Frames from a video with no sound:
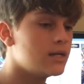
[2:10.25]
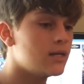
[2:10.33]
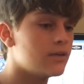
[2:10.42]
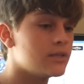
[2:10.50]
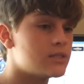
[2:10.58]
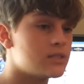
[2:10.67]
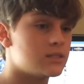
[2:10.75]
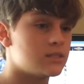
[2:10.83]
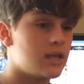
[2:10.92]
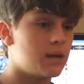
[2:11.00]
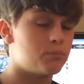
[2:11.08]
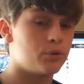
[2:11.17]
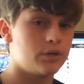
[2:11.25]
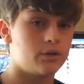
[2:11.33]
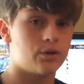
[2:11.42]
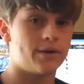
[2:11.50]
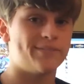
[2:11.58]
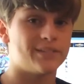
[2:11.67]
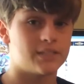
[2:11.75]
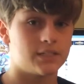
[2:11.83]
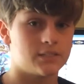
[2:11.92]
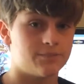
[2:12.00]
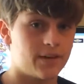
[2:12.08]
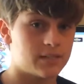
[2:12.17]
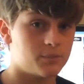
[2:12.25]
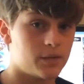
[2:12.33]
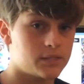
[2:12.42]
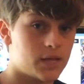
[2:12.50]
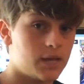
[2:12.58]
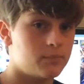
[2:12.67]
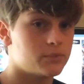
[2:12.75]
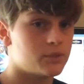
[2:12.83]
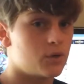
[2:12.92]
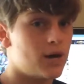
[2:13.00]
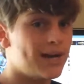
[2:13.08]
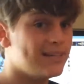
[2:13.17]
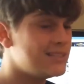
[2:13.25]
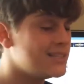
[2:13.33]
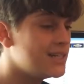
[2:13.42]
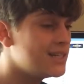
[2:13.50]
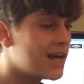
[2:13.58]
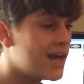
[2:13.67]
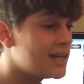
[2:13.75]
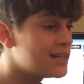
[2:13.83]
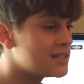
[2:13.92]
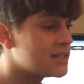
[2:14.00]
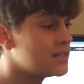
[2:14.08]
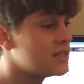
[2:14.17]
Now this is got pretty good graphics and it's a fast-paced game. So I didn't